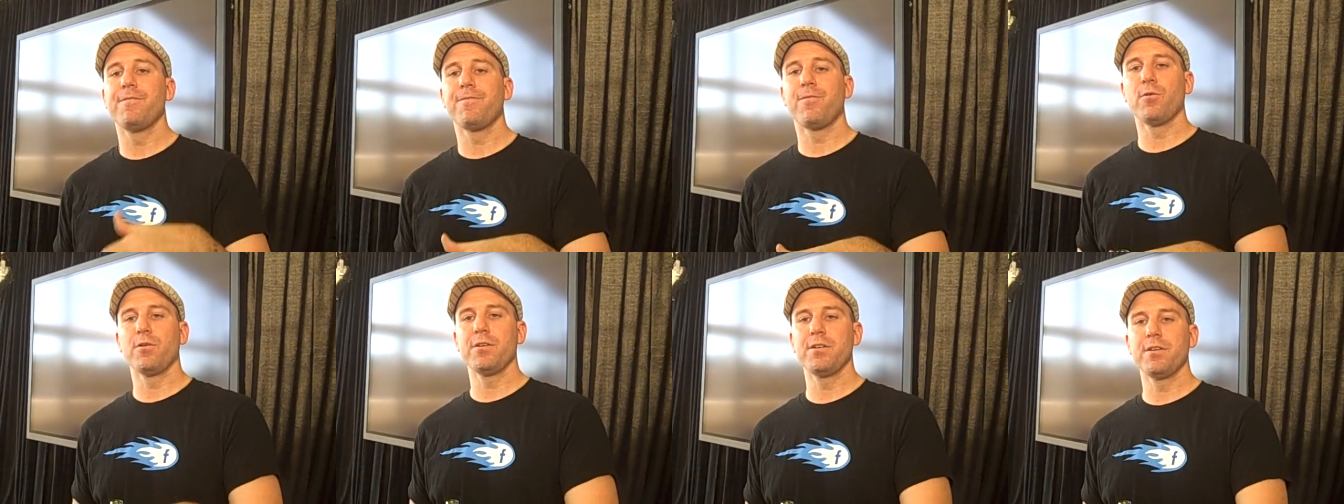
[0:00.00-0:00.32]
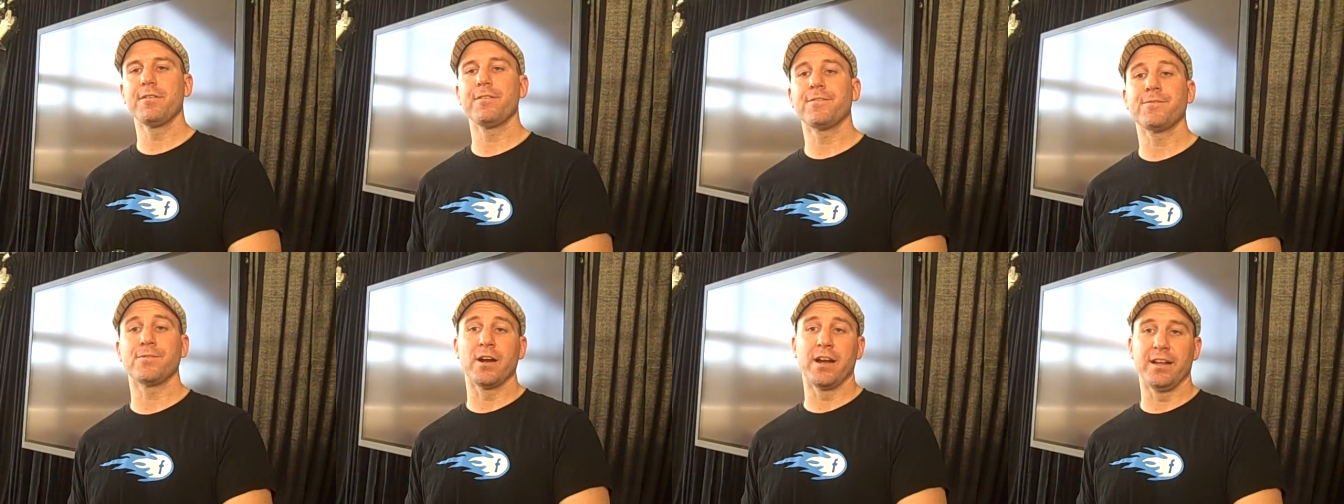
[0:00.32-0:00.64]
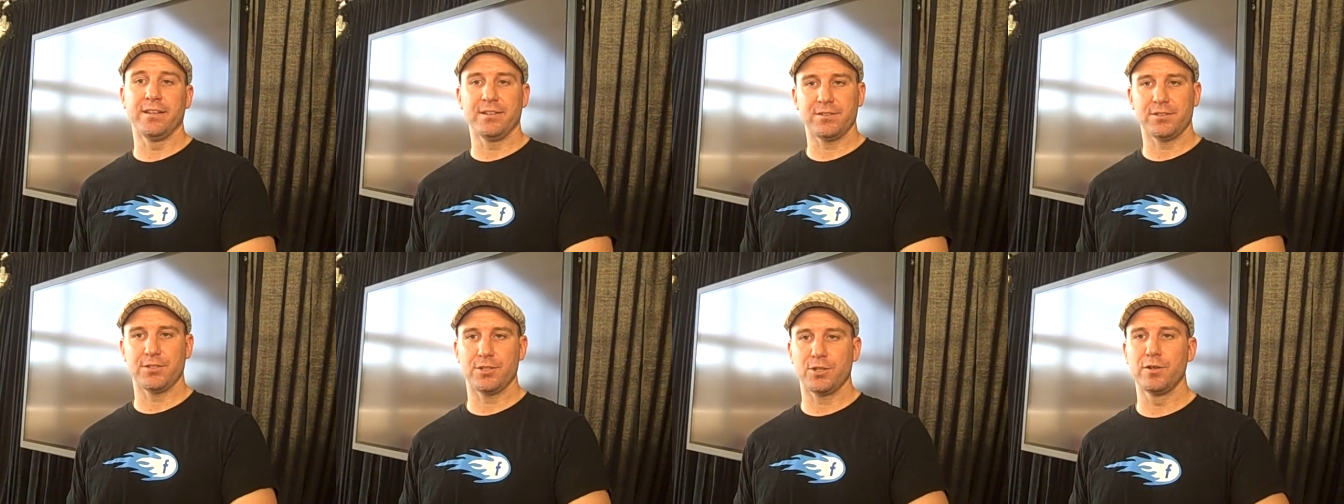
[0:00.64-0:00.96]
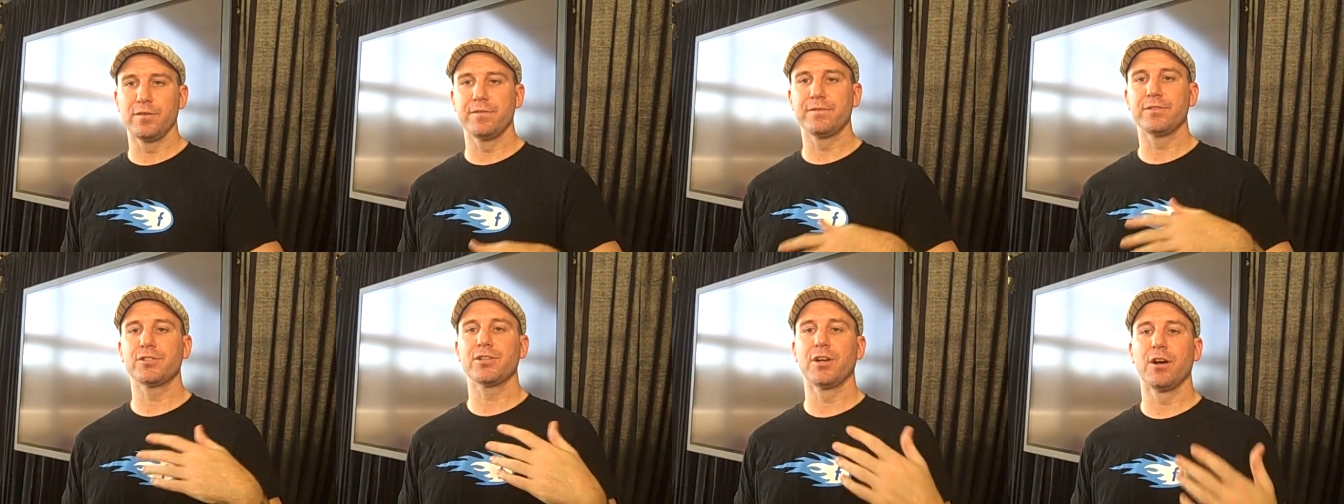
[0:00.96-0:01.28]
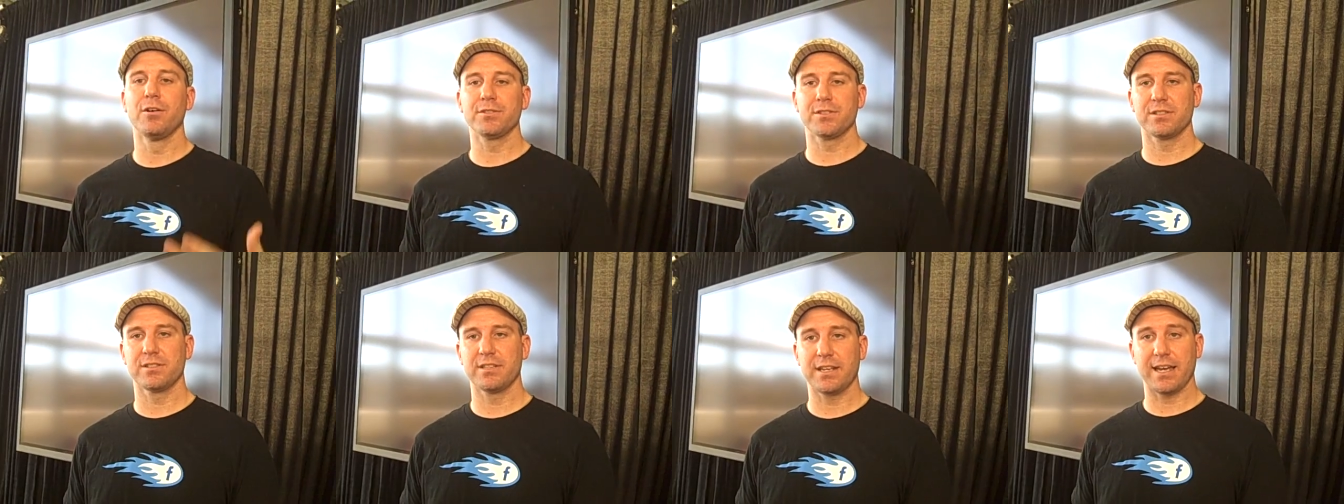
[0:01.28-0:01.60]
for your friends who've
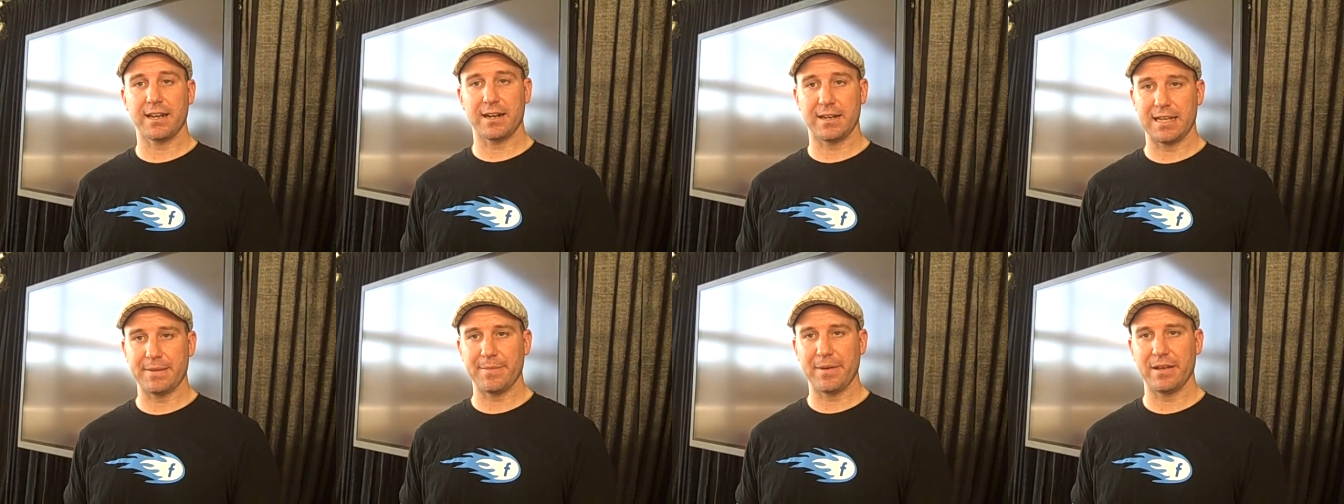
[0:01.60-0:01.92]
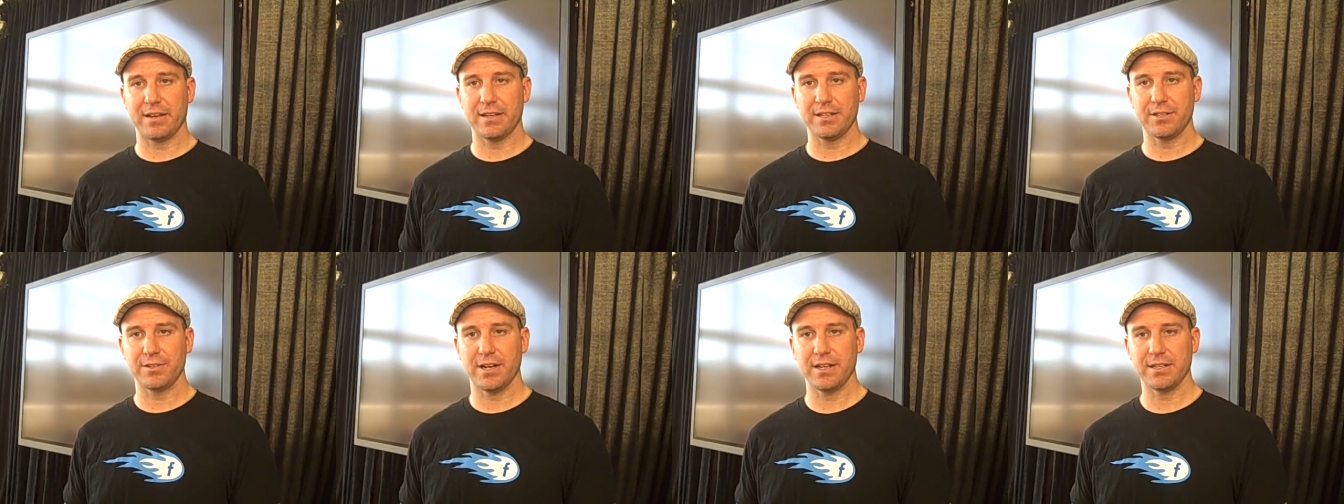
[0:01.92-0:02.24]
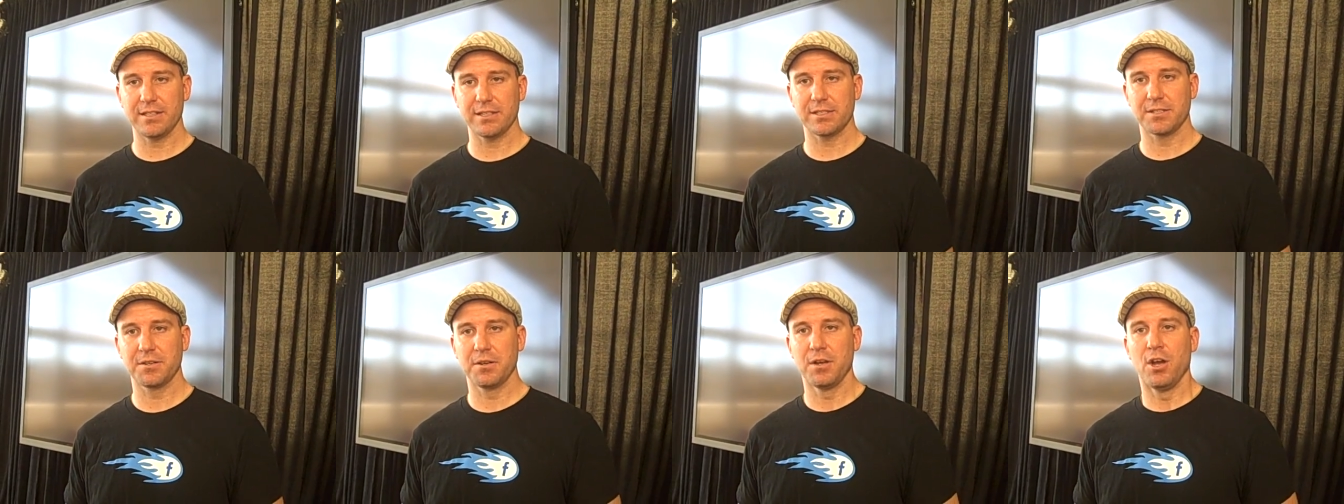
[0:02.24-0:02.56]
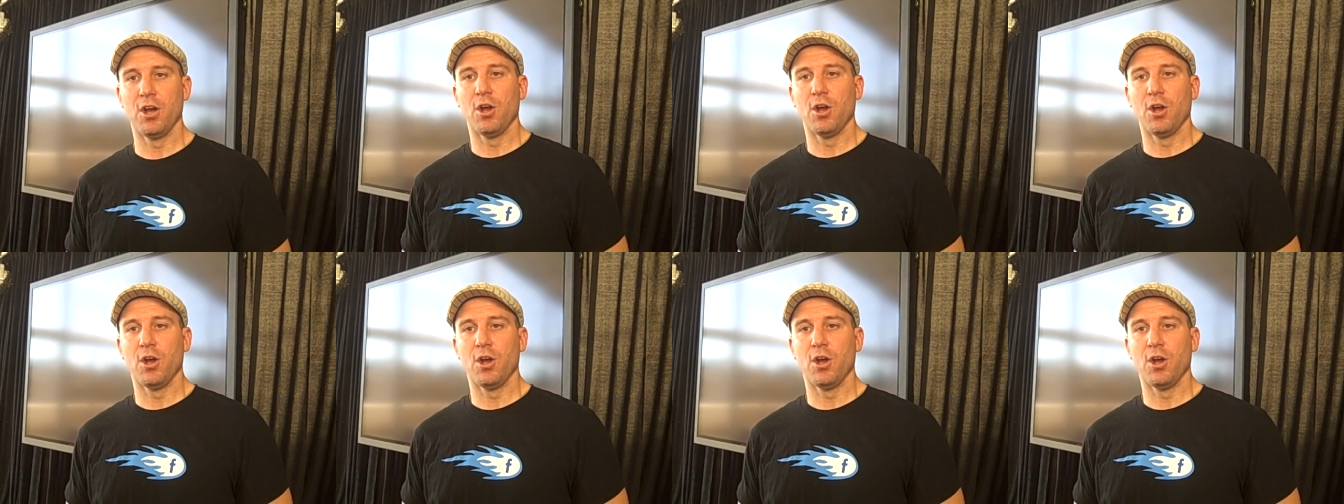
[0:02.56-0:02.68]
chosen to get an email address,